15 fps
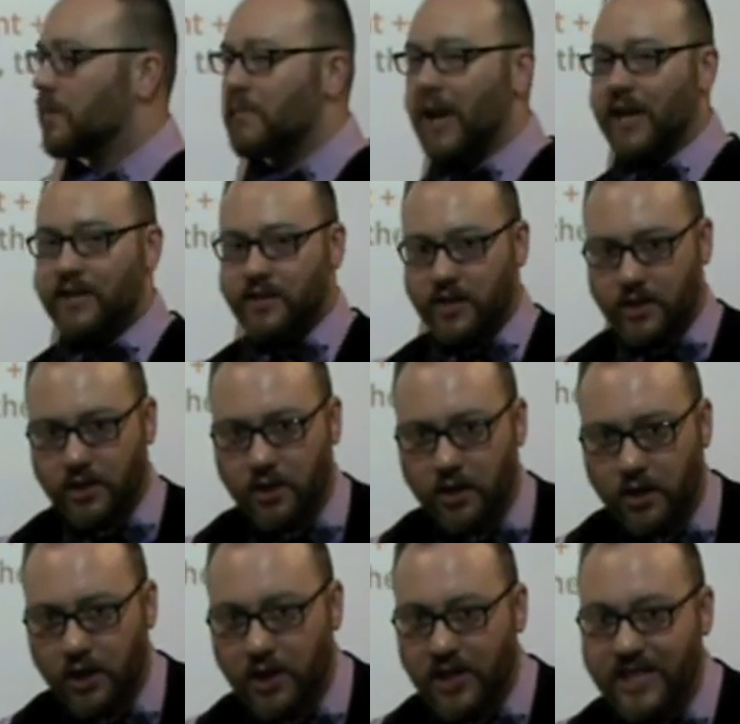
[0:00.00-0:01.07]
makes it
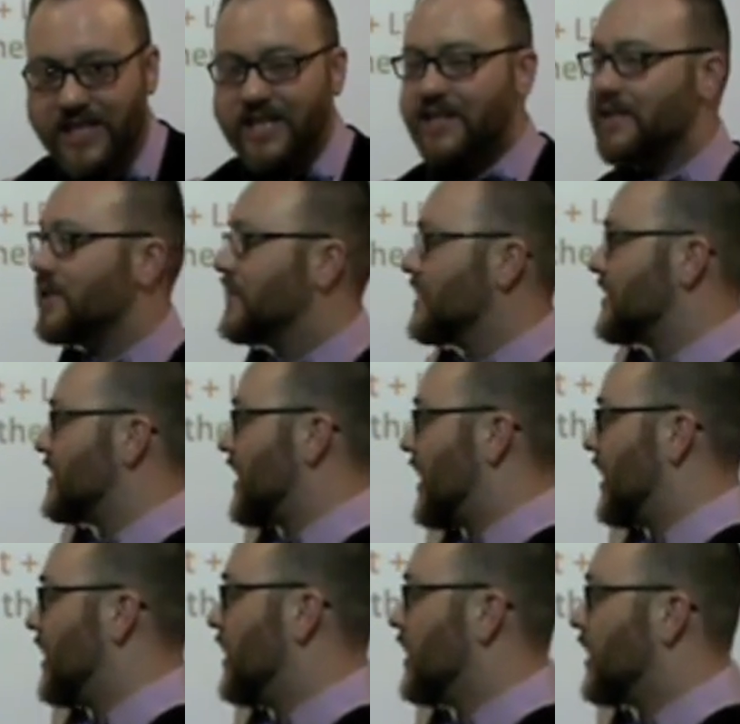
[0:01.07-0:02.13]
easy to
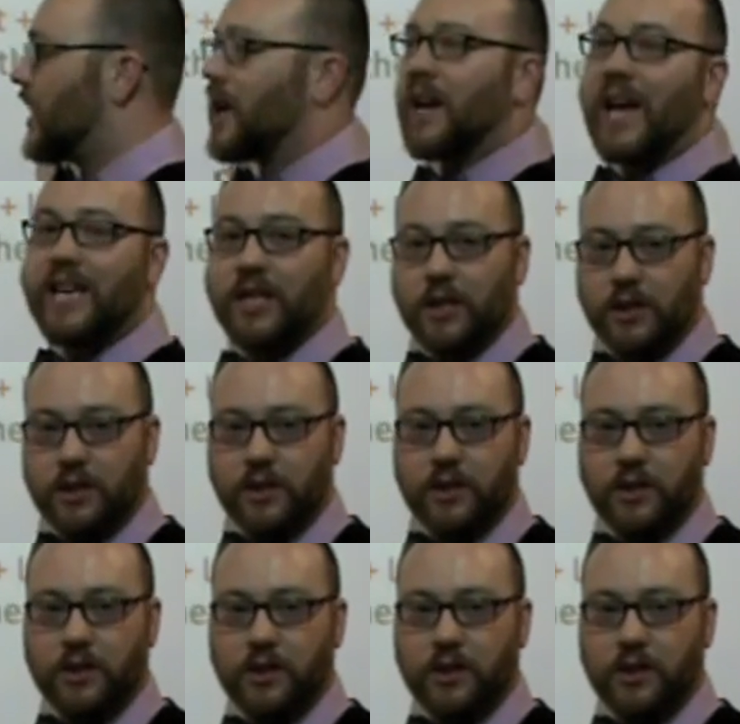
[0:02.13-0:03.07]
say. Gerechelt.